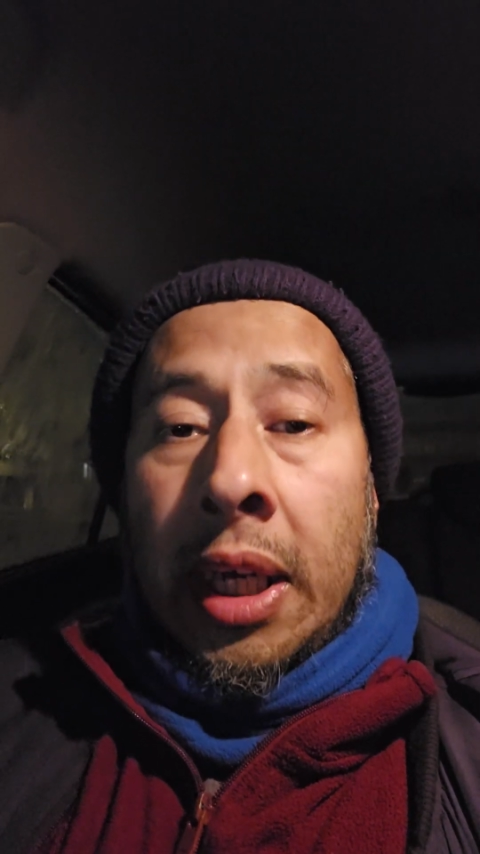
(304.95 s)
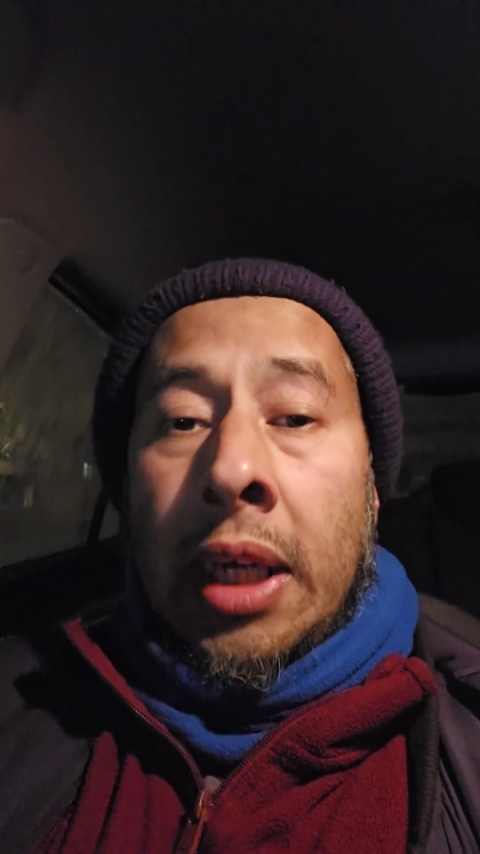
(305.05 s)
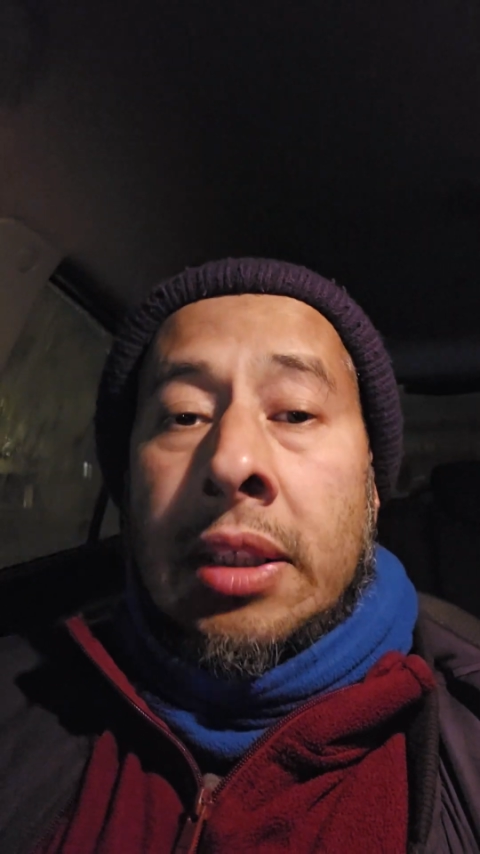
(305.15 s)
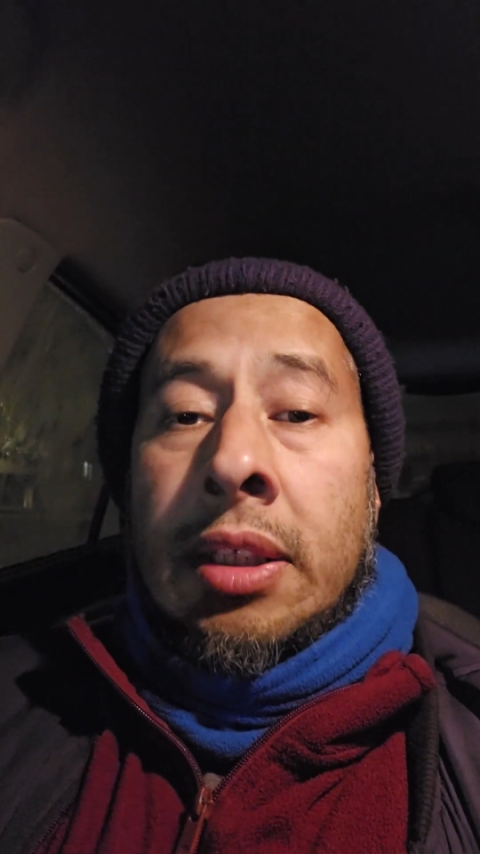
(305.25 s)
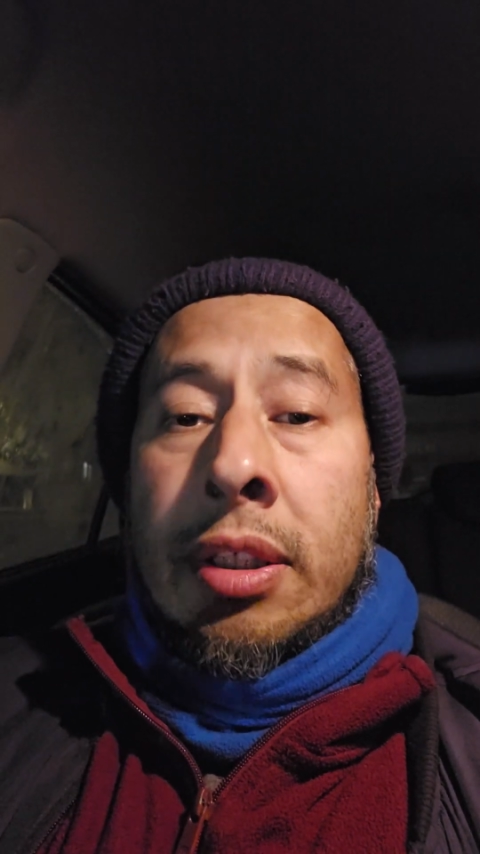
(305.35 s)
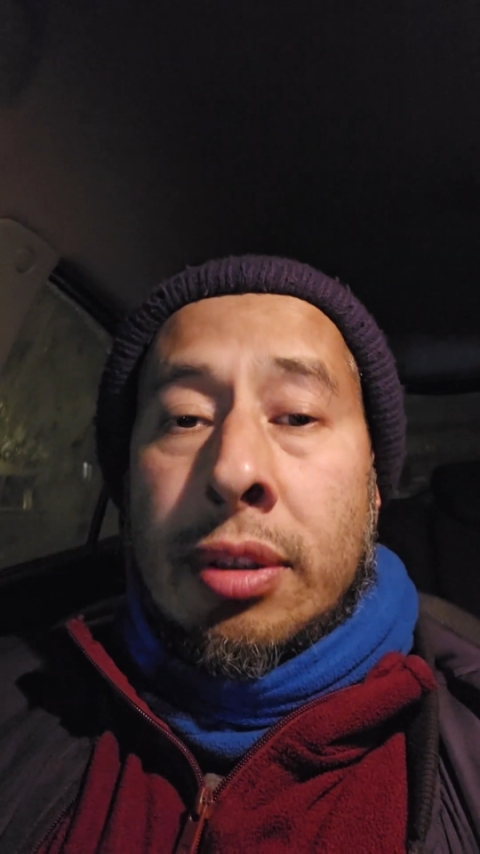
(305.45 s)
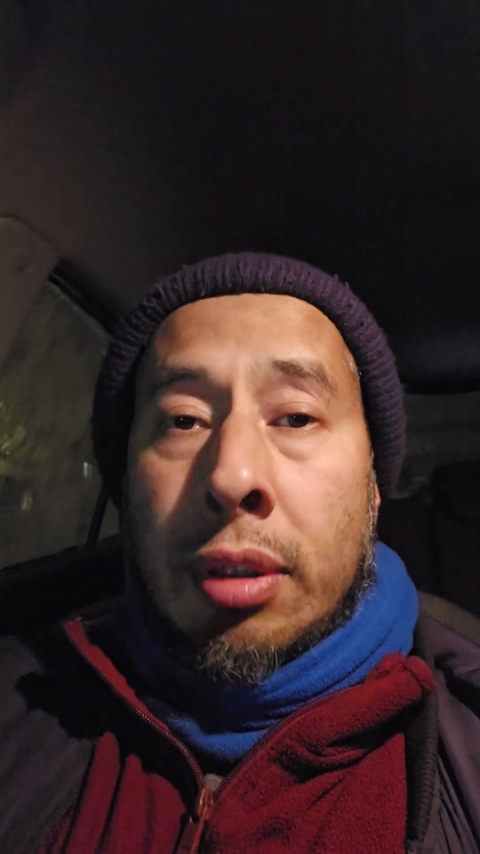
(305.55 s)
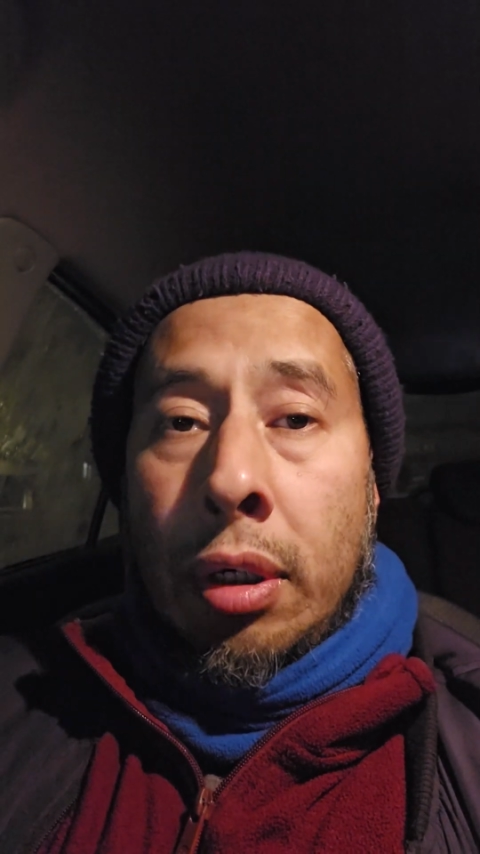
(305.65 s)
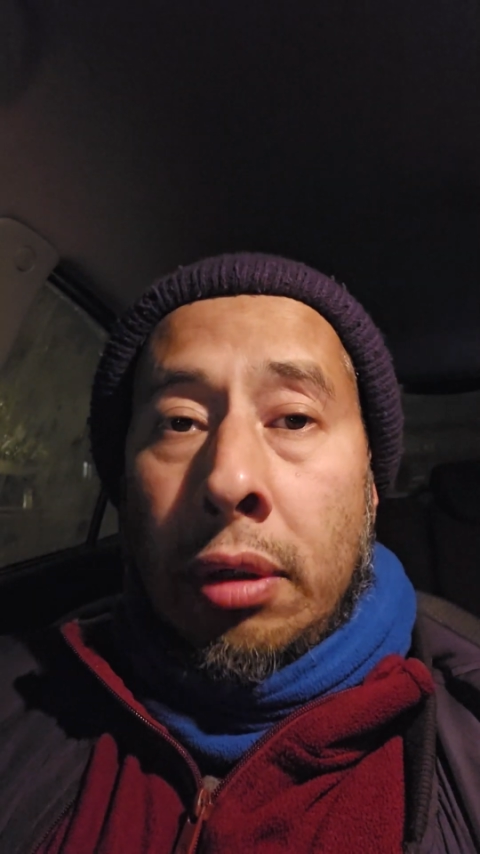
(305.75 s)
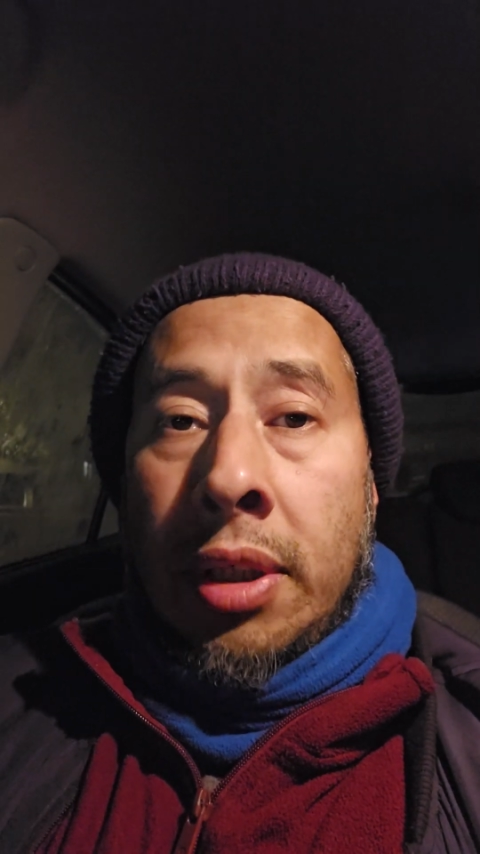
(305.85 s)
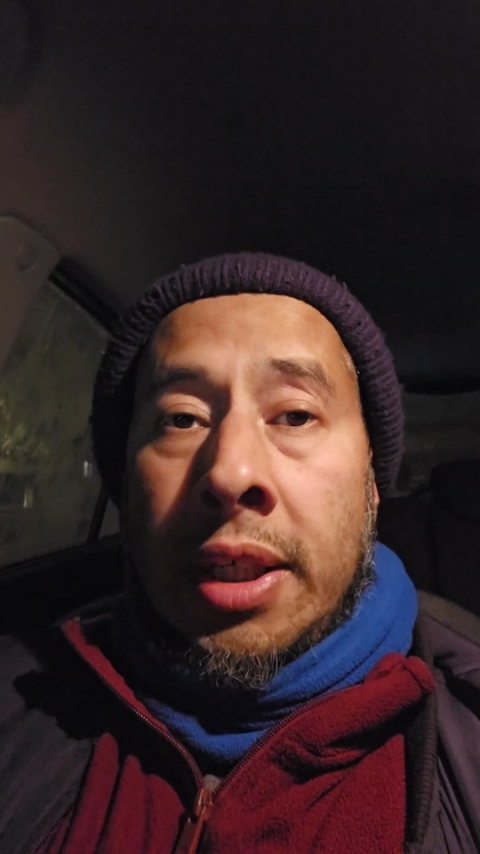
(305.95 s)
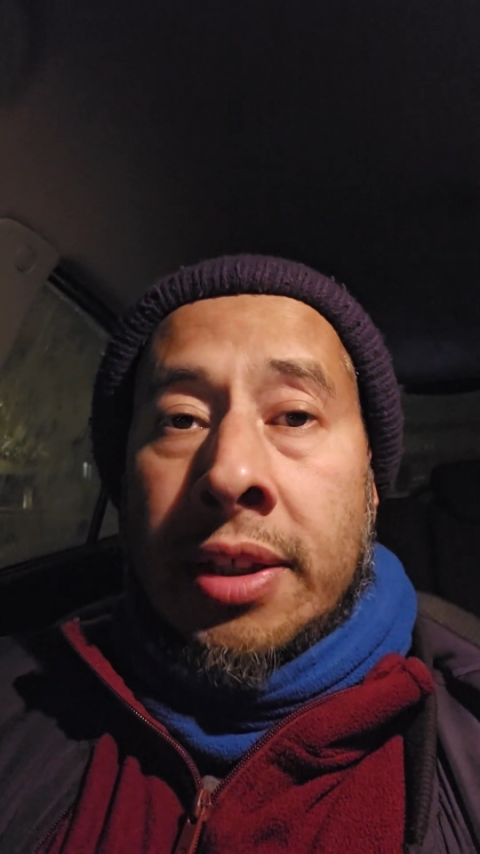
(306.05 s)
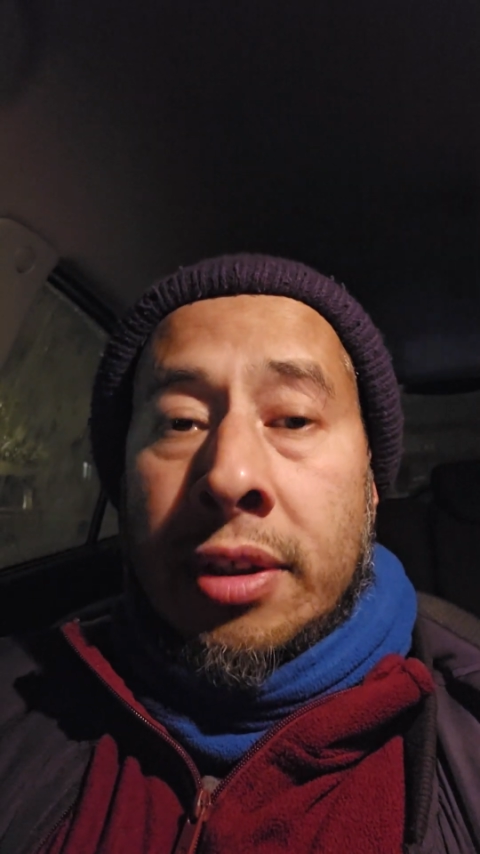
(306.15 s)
And the soul is